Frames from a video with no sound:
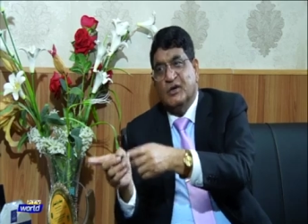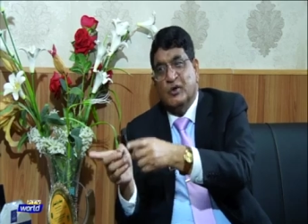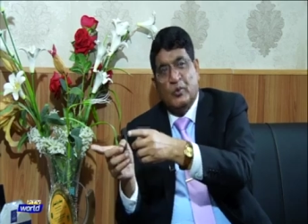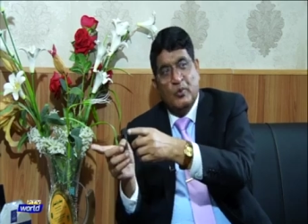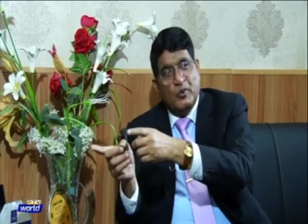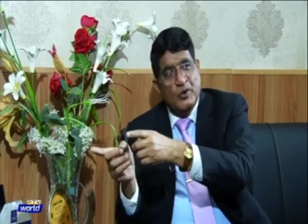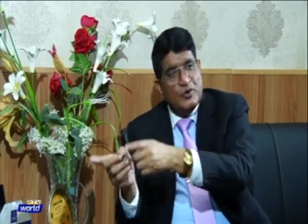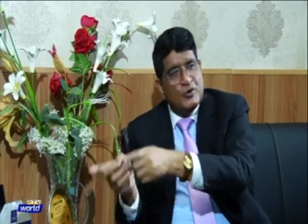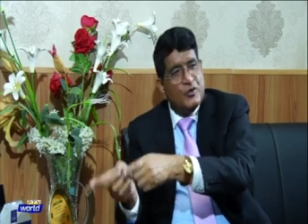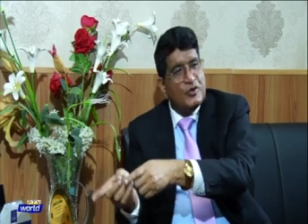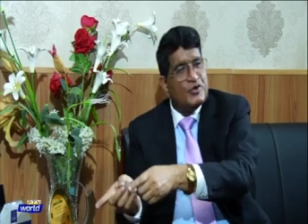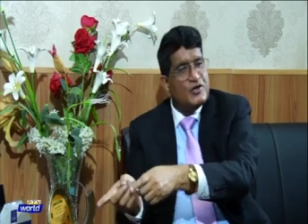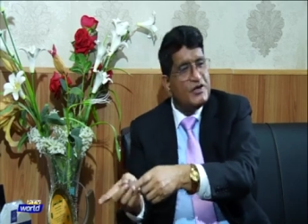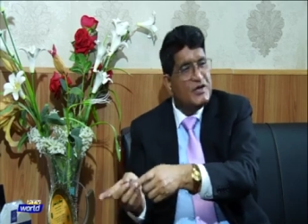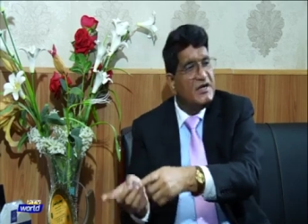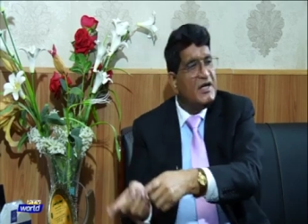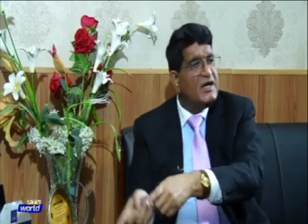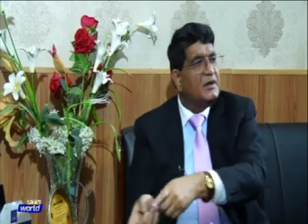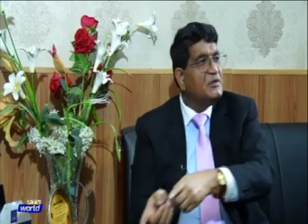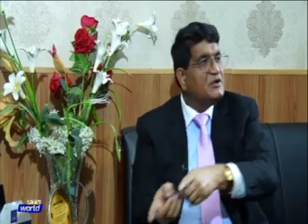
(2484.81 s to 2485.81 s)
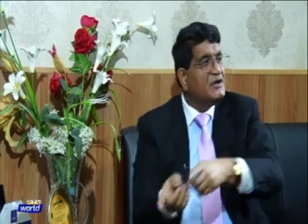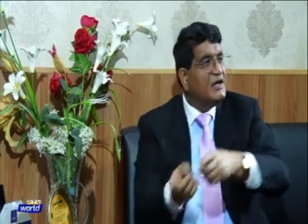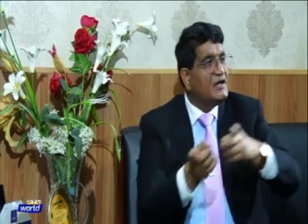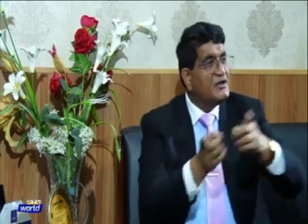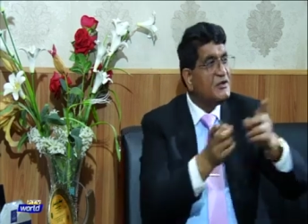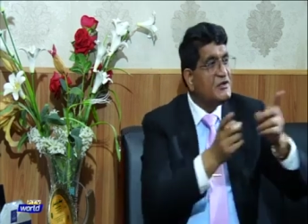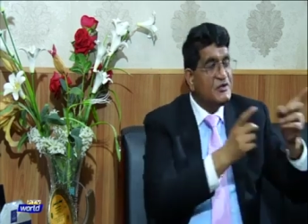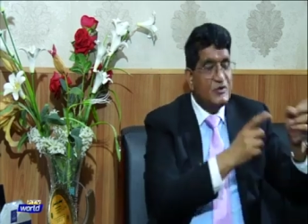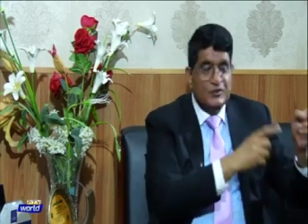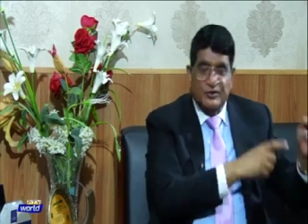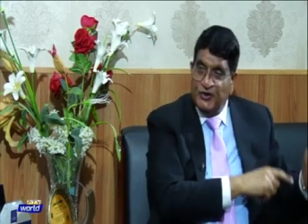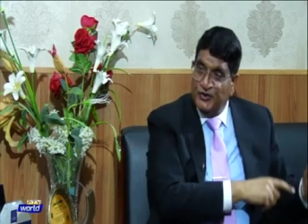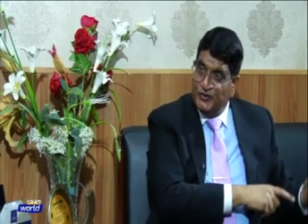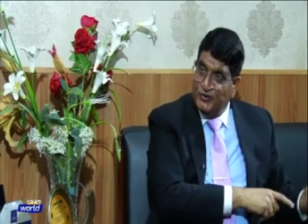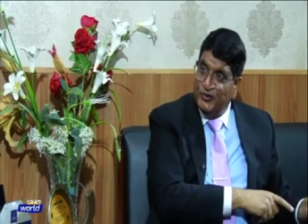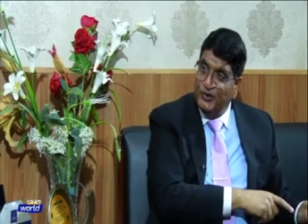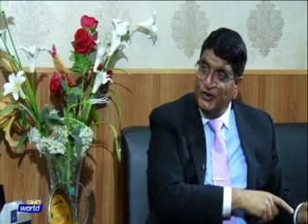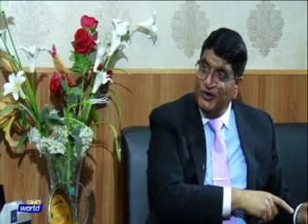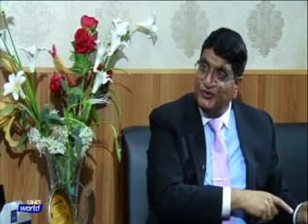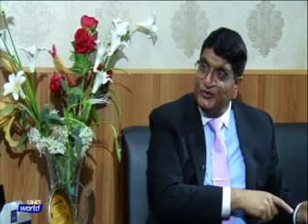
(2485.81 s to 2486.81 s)
We took Shia Madaris to the
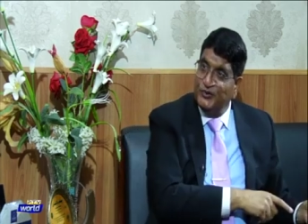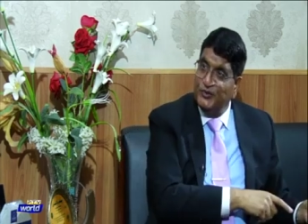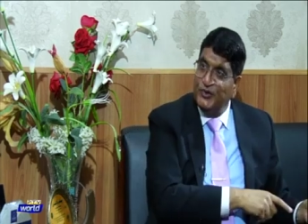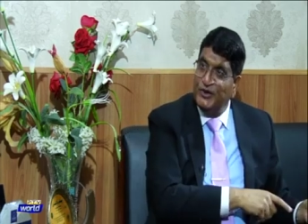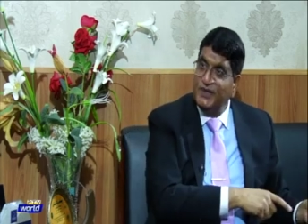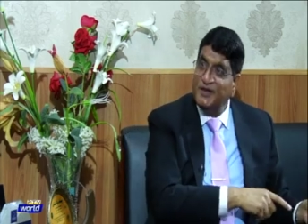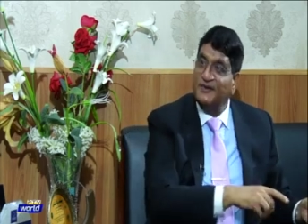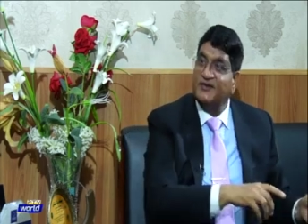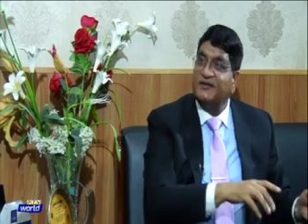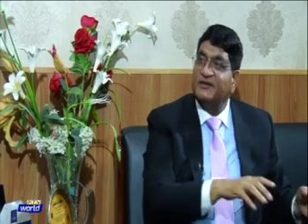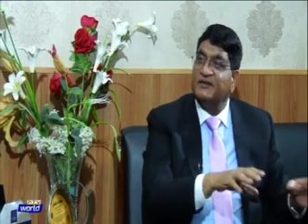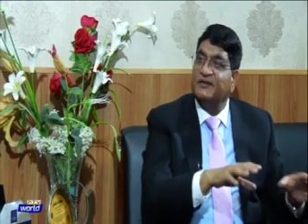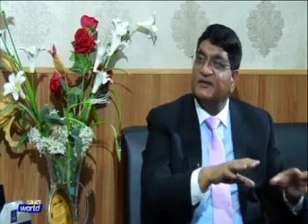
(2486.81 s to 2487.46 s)
Sunni students.